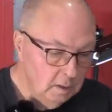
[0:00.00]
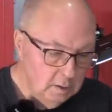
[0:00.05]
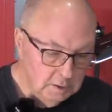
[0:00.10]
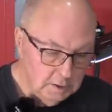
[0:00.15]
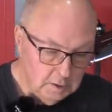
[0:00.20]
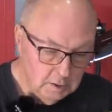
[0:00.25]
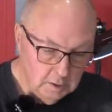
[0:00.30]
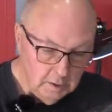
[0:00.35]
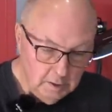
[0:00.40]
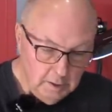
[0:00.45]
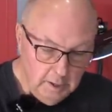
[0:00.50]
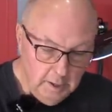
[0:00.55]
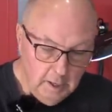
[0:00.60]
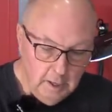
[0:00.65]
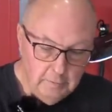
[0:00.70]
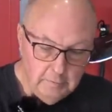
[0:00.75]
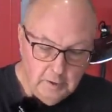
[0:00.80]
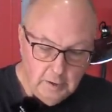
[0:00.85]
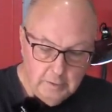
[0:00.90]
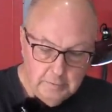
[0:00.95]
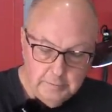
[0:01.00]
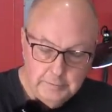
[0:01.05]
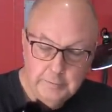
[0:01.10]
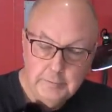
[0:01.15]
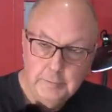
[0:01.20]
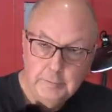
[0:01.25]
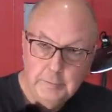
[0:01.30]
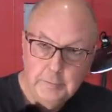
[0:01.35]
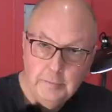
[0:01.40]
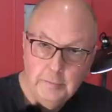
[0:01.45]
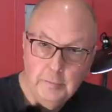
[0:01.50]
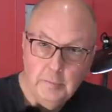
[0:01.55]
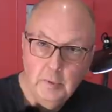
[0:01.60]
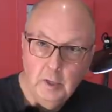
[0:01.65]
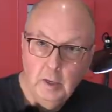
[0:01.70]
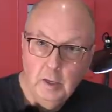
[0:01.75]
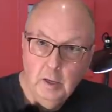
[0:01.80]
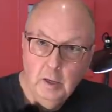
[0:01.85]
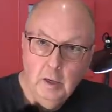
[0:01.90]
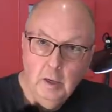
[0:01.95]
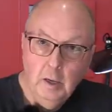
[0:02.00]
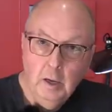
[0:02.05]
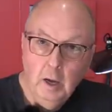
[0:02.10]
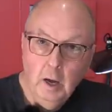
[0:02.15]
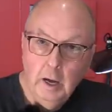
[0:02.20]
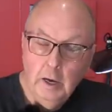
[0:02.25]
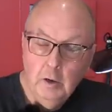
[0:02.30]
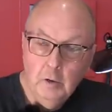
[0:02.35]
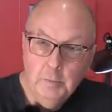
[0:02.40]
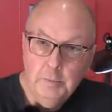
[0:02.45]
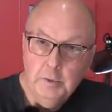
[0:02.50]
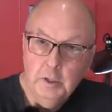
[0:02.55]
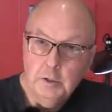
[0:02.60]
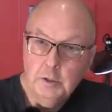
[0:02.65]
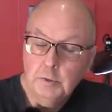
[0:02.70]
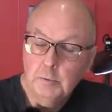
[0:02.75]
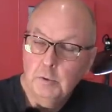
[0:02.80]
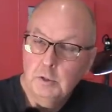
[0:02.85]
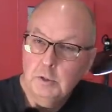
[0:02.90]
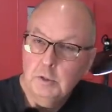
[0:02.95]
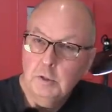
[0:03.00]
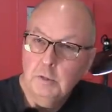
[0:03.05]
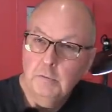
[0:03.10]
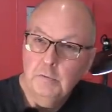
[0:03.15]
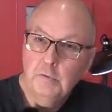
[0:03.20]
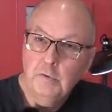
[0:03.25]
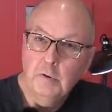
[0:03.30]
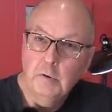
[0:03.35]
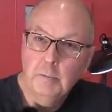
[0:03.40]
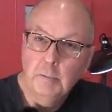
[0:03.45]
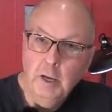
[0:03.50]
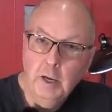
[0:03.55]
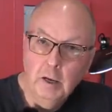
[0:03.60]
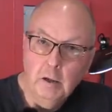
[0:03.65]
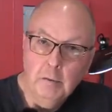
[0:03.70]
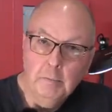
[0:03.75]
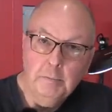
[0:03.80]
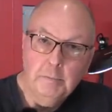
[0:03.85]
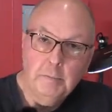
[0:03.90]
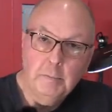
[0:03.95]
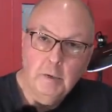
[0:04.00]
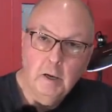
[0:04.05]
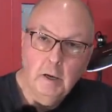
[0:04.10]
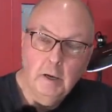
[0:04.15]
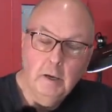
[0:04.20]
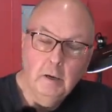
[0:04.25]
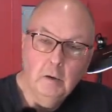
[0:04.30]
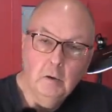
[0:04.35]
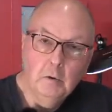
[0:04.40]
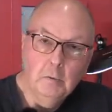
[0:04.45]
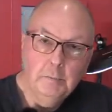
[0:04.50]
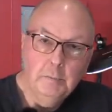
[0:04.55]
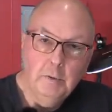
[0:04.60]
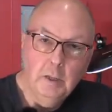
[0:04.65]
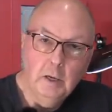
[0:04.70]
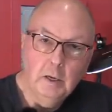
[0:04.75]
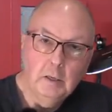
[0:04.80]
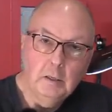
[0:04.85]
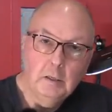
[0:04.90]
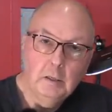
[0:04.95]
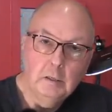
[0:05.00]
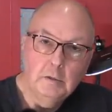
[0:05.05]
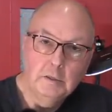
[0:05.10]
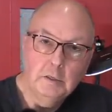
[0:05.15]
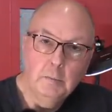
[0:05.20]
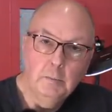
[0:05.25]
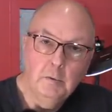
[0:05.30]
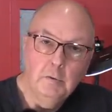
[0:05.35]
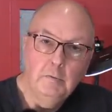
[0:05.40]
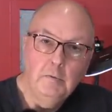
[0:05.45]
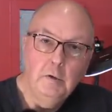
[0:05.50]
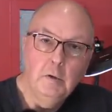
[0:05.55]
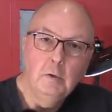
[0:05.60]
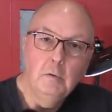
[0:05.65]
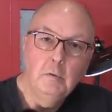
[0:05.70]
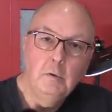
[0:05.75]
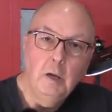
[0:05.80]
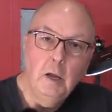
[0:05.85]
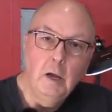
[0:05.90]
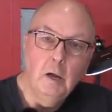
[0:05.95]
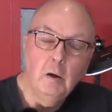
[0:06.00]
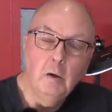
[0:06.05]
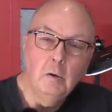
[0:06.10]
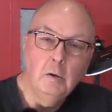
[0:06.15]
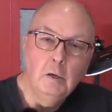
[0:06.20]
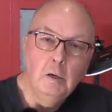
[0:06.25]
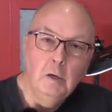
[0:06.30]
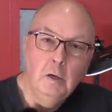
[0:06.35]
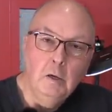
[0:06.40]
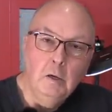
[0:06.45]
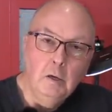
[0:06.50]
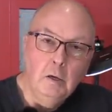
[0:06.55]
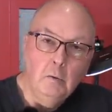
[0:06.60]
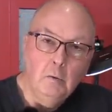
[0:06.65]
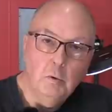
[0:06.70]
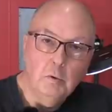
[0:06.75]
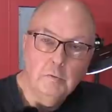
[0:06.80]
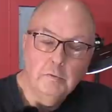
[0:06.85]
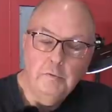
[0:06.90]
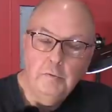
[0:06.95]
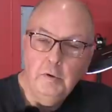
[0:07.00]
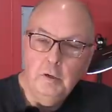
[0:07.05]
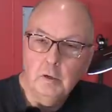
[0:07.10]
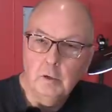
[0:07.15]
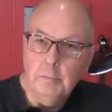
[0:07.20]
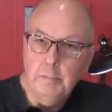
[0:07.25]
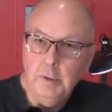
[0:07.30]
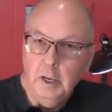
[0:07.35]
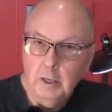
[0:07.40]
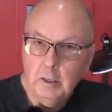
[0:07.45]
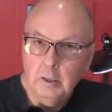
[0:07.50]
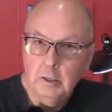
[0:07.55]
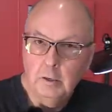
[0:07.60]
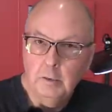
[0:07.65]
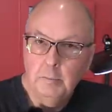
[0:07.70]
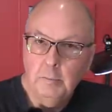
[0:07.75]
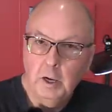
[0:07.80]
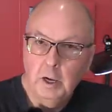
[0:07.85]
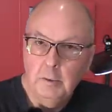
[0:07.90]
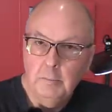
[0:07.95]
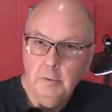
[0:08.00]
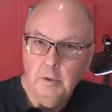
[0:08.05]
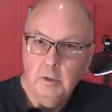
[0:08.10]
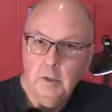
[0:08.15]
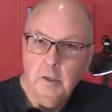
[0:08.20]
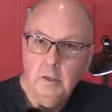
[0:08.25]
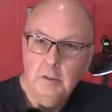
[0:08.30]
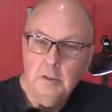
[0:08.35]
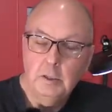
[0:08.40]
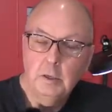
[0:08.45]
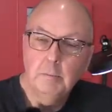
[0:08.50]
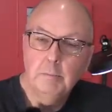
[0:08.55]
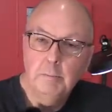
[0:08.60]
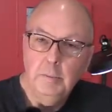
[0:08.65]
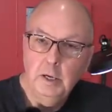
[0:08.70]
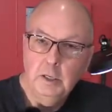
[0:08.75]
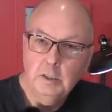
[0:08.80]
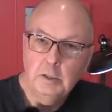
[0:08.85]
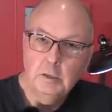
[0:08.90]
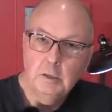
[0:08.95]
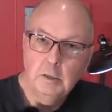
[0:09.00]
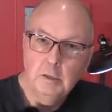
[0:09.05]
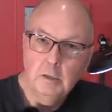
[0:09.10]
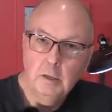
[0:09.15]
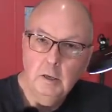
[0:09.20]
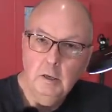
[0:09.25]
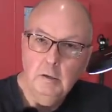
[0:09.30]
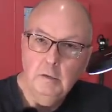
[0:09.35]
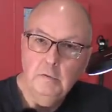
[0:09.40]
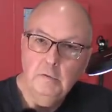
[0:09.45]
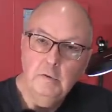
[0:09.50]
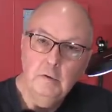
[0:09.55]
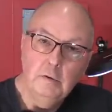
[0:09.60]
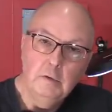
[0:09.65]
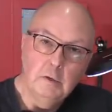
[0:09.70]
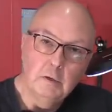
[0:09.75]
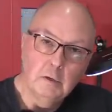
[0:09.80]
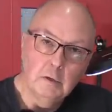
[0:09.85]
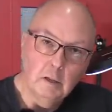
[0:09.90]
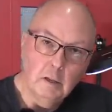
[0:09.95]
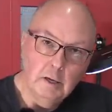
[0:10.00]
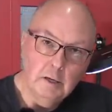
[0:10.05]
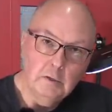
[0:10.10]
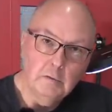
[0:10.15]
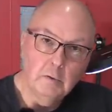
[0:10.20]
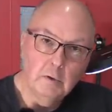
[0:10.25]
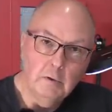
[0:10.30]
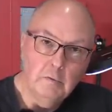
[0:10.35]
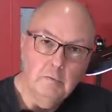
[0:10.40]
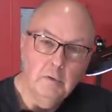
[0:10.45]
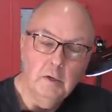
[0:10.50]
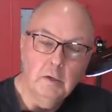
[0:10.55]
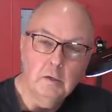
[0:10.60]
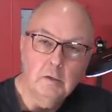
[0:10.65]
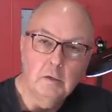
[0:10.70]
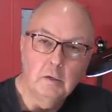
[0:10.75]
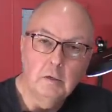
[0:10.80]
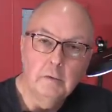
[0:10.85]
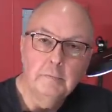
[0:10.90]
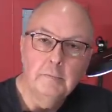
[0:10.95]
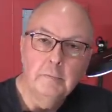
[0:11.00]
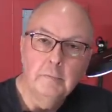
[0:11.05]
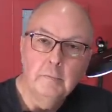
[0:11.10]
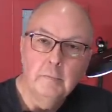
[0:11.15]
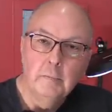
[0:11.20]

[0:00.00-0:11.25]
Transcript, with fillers: So there you have it. I hope this was of some help. I hope that some of you now will feel better by putting some basic things in your electric vehicle.